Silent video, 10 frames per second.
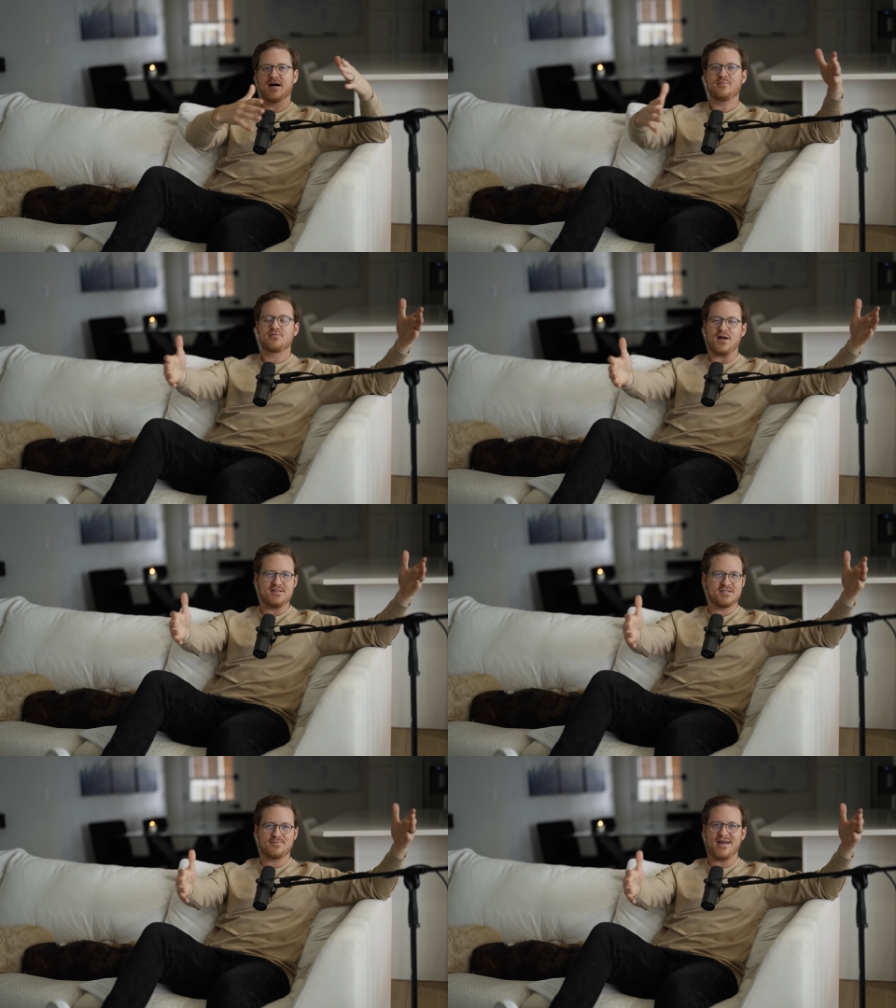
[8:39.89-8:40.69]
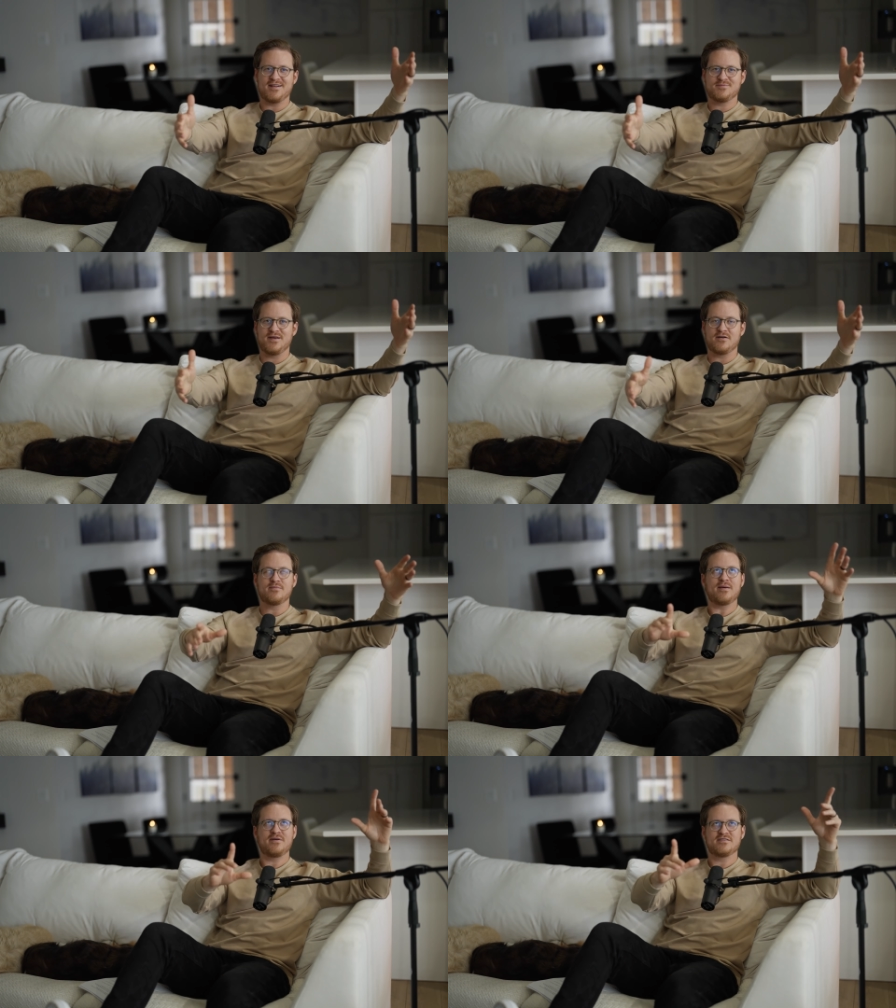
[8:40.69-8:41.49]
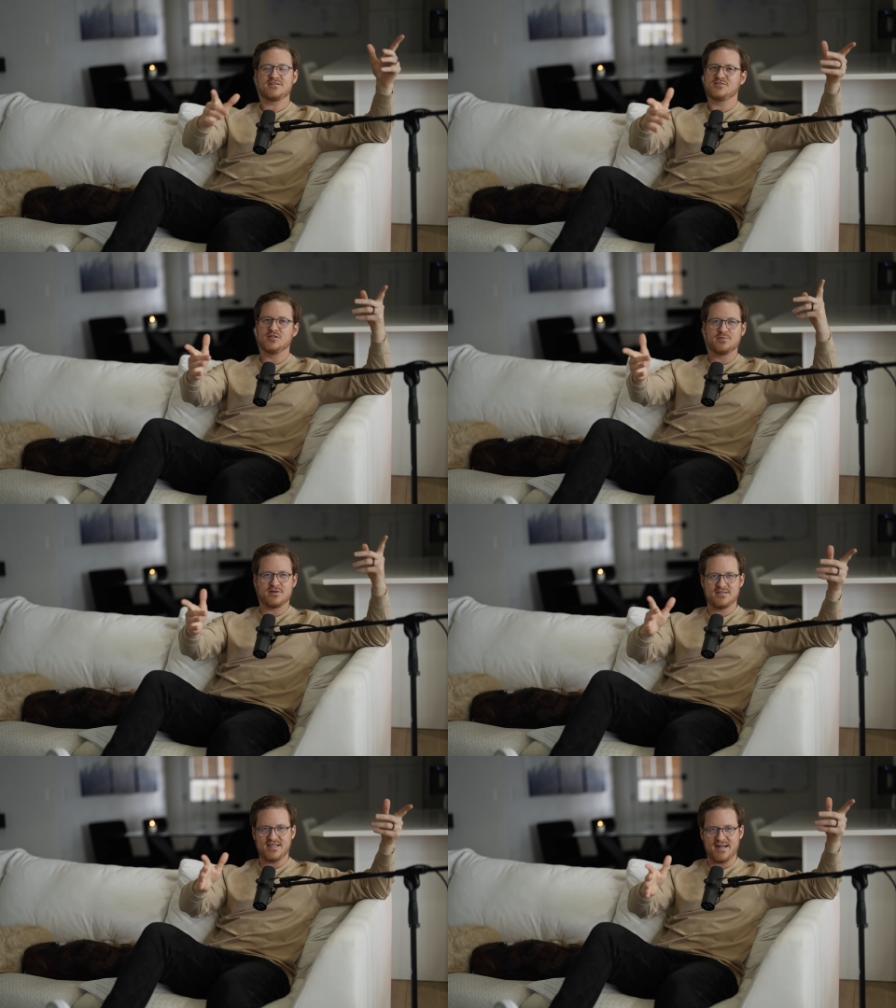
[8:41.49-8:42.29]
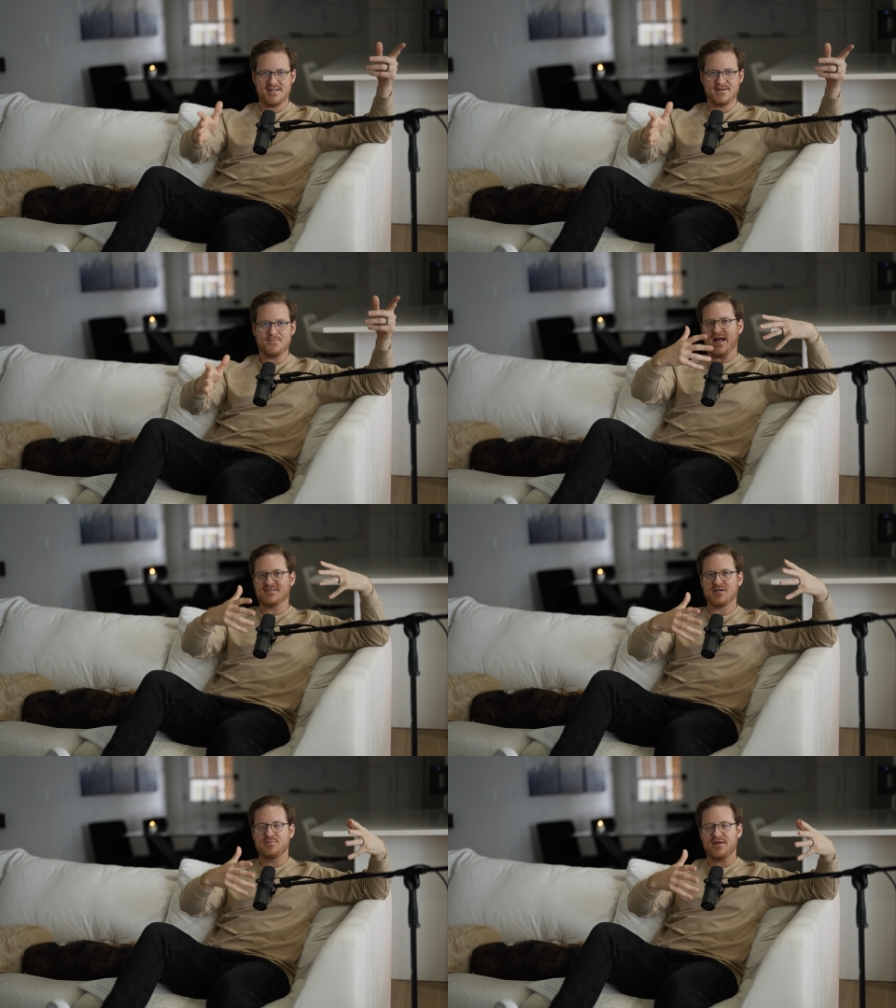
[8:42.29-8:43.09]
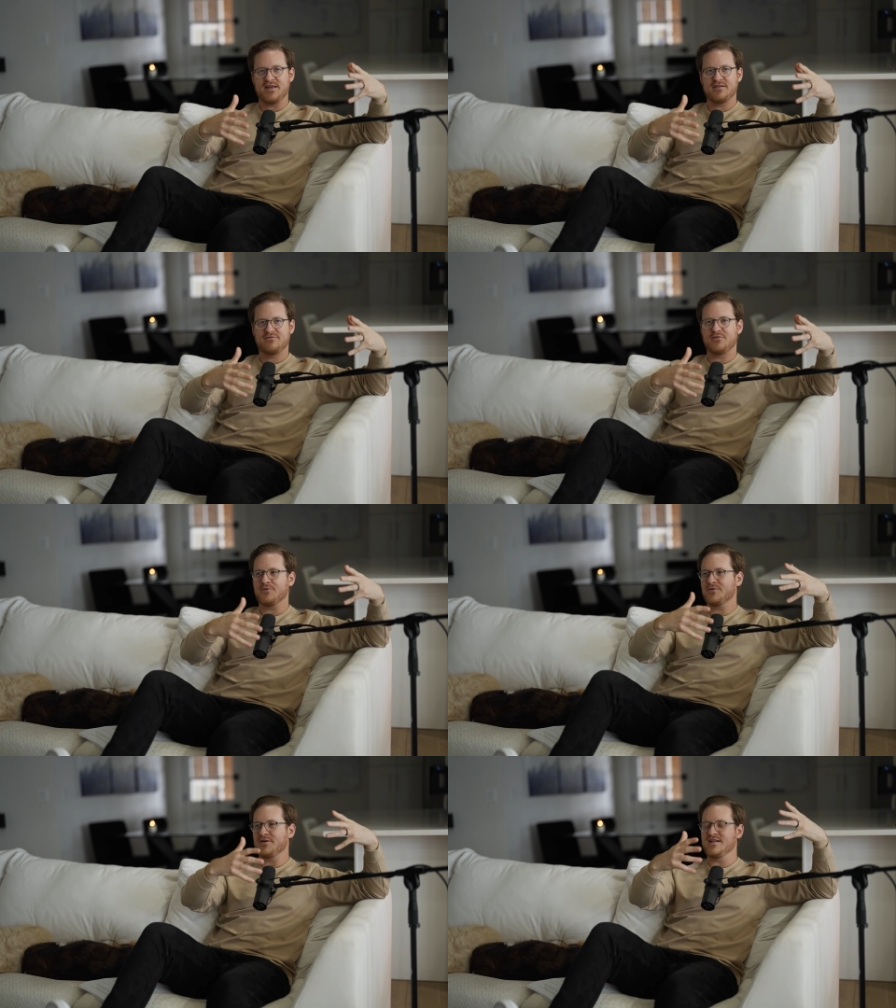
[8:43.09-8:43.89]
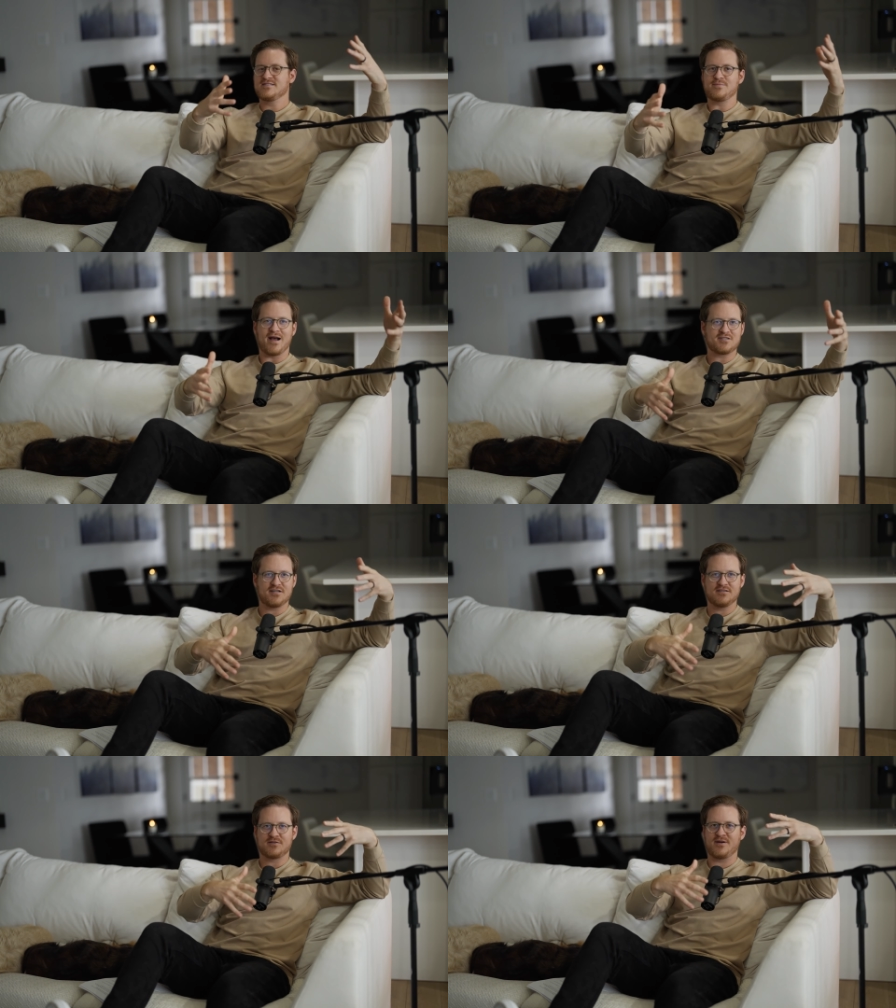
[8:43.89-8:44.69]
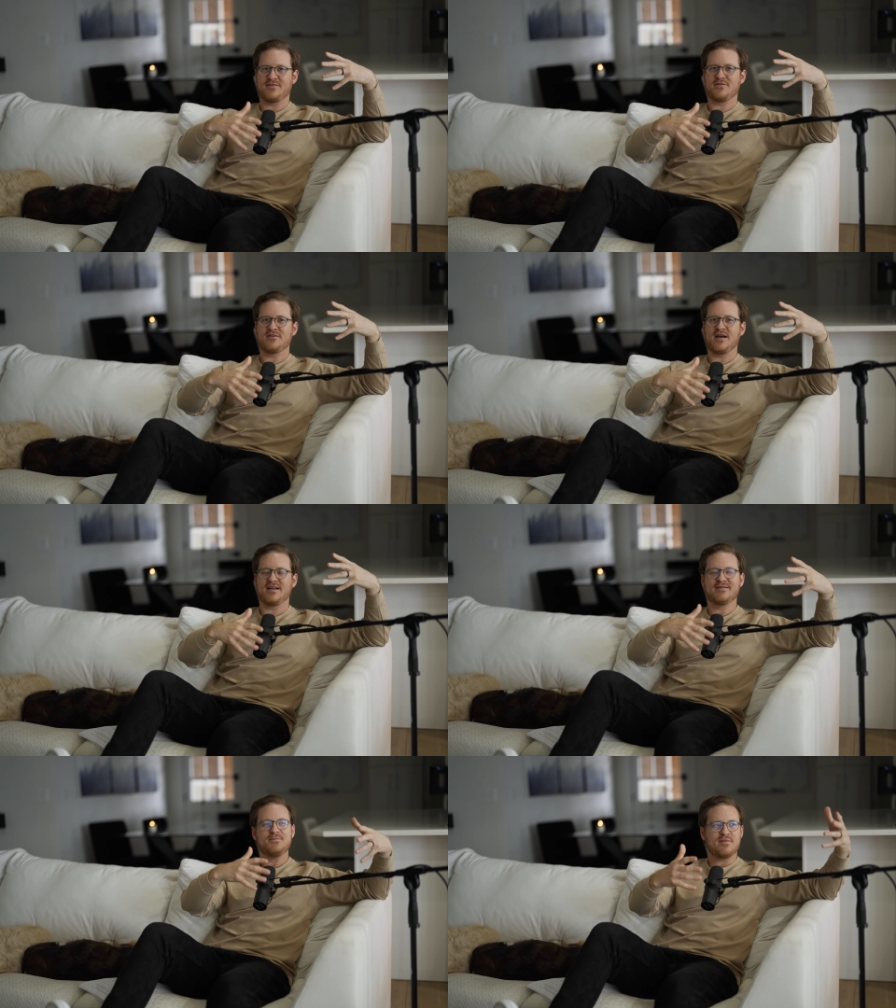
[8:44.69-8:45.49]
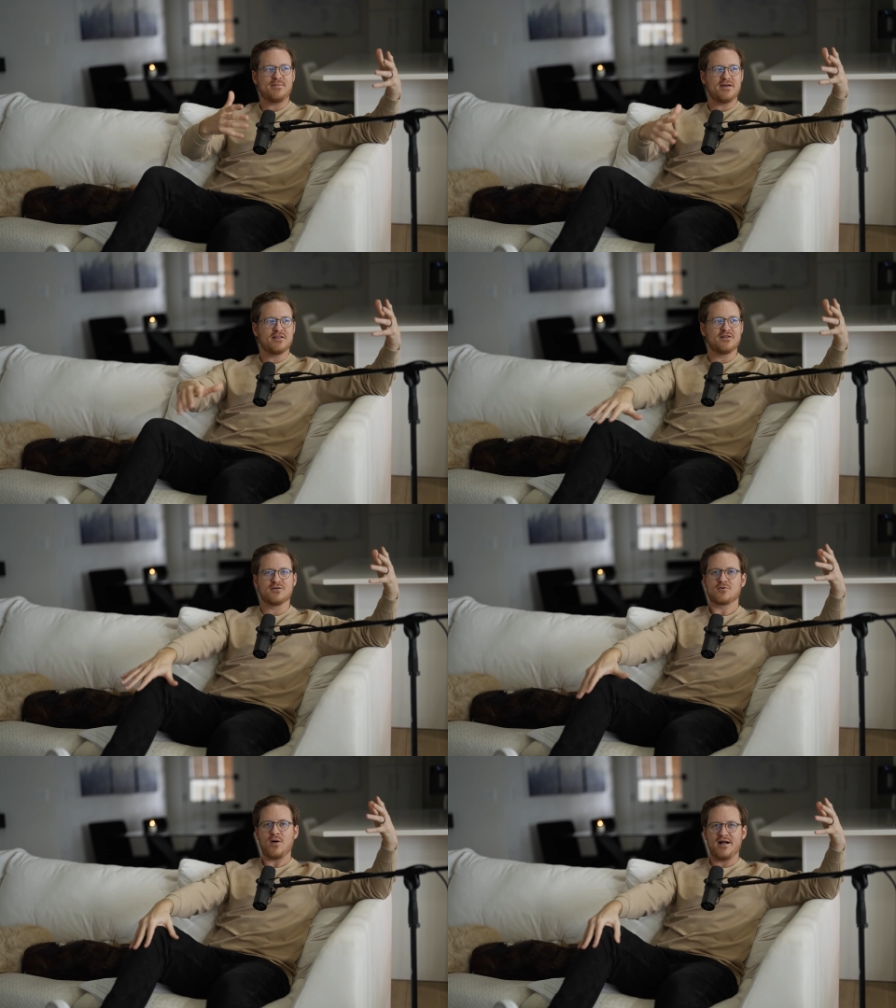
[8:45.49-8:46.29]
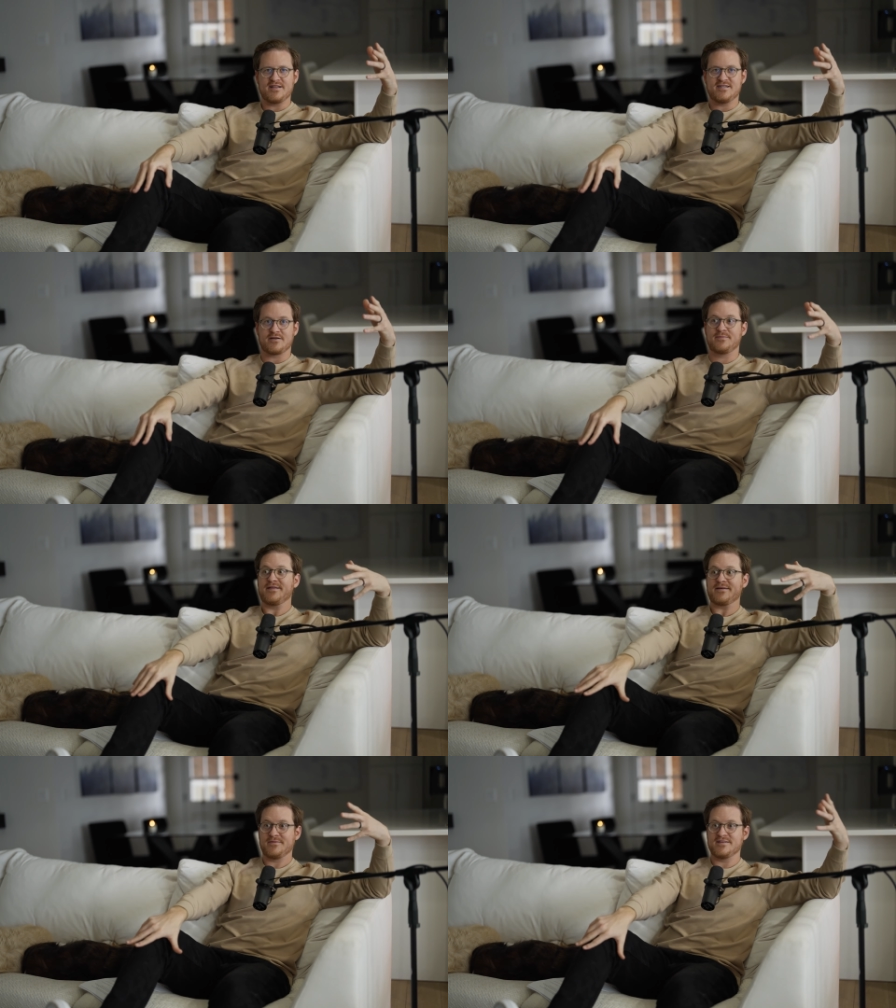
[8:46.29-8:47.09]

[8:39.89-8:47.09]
a project management, or maybe it's a superintendent SOP for inspections or whatever, and maybe a little quality check would be like,